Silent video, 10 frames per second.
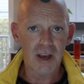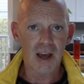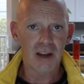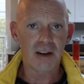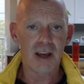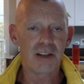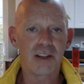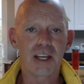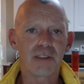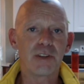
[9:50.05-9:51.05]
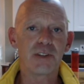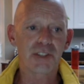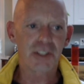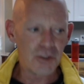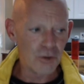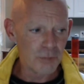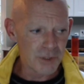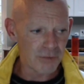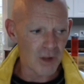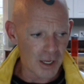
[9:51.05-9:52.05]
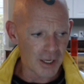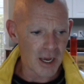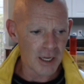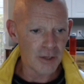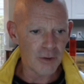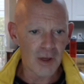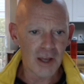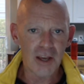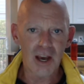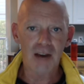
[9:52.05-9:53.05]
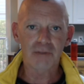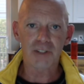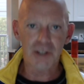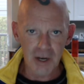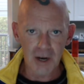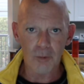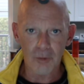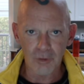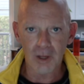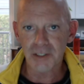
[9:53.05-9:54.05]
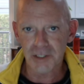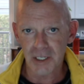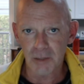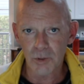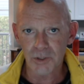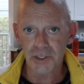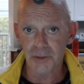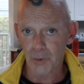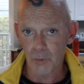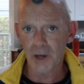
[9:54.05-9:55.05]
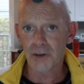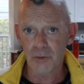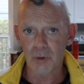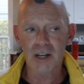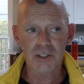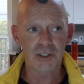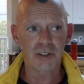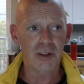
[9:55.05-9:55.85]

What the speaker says: and you get these cubes flying at you that you have to cut with lightsabers in the right direction,